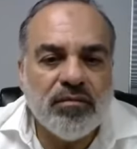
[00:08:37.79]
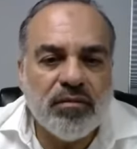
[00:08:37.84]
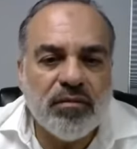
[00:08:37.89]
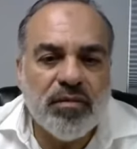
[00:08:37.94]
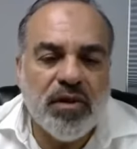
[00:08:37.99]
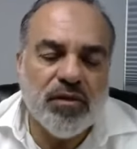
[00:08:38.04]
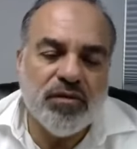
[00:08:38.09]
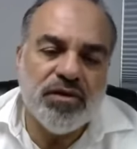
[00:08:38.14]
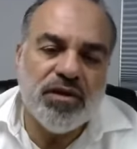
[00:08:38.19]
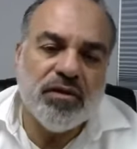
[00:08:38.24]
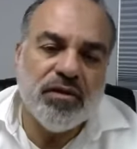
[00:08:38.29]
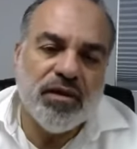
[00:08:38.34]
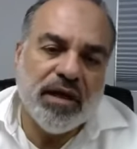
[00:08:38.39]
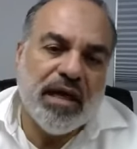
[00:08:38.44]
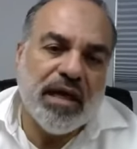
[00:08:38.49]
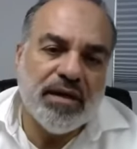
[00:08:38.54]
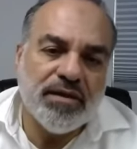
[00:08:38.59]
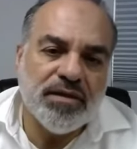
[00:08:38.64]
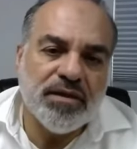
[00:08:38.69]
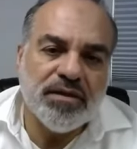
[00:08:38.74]
Those are the
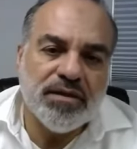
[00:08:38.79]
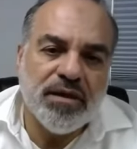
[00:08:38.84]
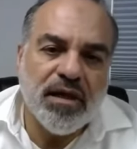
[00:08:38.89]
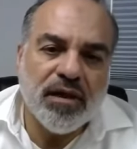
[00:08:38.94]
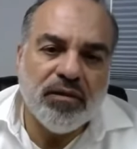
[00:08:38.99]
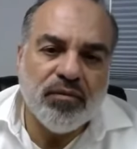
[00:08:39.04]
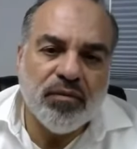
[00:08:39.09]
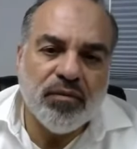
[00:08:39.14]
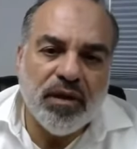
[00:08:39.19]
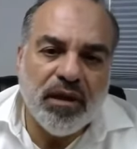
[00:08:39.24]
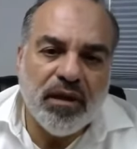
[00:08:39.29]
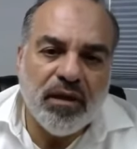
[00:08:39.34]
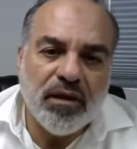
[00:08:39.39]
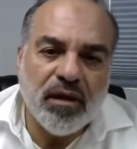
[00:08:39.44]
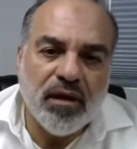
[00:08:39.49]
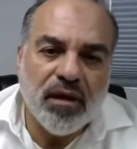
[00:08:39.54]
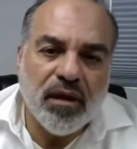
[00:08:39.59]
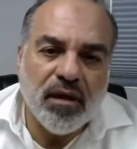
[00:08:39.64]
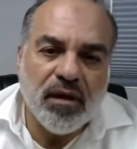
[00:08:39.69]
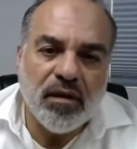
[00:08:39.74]
cases that we
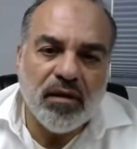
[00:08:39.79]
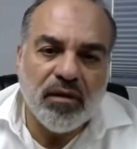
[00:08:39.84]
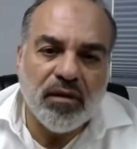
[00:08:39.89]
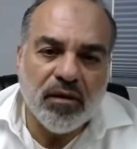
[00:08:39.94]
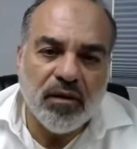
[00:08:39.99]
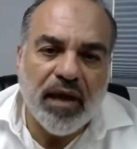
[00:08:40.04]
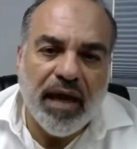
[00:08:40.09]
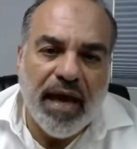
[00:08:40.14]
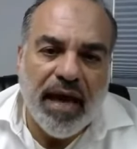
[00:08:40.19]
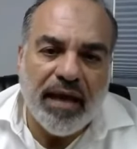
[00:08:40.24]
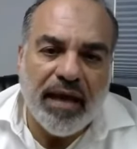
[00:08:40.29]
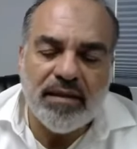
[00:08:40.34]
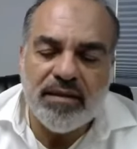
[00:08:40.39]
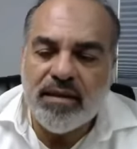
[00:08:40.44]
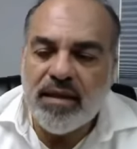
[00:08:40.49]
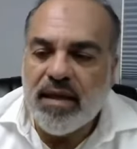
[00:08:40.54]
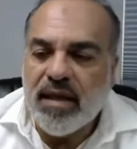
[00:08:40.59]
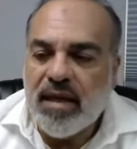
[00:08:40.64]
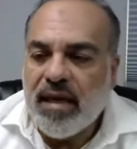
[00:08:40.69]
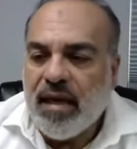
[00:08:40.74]
look at.
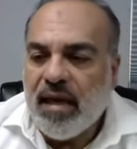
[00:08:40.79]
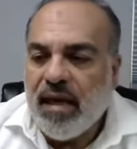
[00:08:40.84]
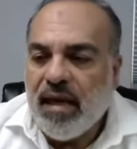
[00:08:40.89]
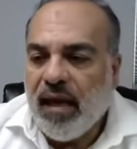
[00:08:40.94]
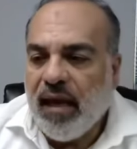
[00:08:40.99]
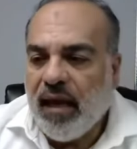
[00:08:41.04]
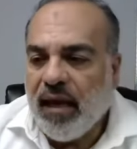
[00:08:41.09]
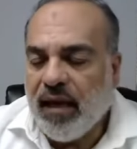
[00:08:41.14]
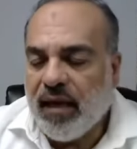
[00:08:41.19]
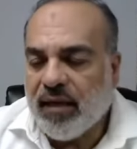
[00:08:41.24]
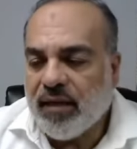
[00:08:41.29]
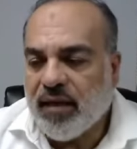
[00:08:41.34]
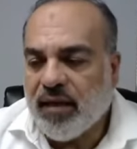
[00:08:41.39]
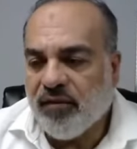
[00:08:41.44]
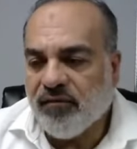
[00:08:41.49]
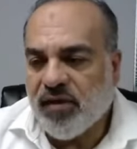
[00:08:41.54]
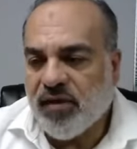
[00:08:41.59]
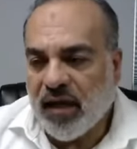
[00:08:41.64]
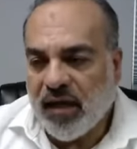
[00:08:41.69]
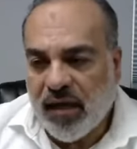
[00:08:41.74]
And
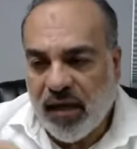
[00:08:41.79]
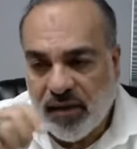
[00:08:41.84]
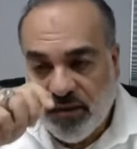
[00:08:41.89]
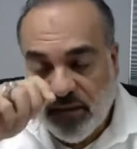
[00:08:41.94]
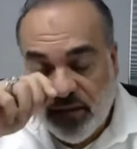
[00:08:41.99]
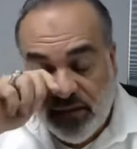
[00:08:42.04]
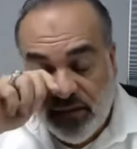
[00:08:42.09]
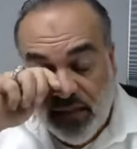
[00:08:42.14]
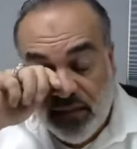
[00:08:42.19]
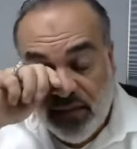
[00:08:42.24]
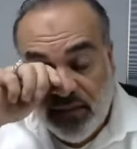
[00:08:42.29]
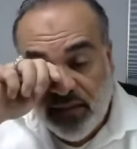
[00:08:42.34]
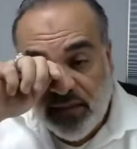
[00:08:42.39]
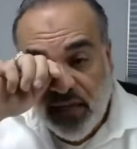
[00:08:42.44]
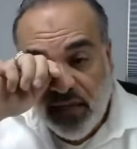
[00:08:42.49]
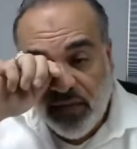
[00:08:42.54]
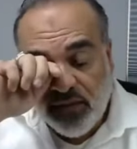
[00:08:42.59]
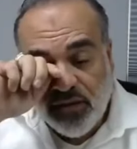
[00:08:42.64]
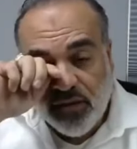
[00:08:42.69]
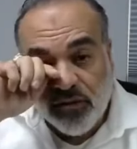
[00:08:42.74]
I've done cases at the
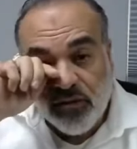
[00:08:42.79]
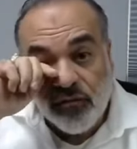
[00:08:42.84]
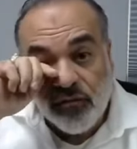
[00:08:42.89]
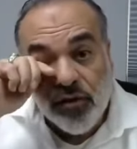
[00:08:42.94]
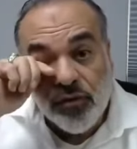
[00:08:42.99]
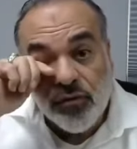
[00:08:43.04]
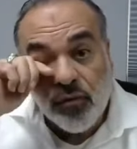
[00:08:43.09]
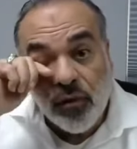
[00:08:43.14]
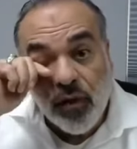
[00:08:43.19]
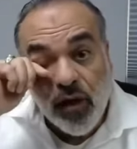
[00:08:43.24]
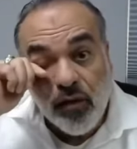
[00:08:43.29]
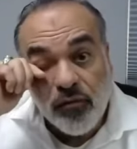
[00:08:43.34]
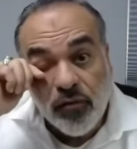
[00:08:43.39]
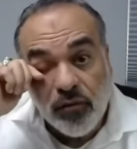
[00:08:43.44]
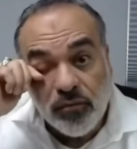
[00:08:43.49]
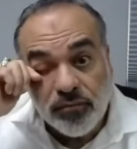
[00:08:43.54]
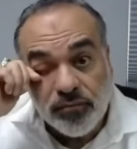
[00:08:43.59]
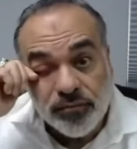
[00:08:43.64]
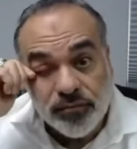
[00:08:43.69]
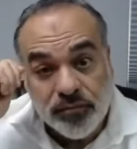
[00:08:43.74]
state and the federal level.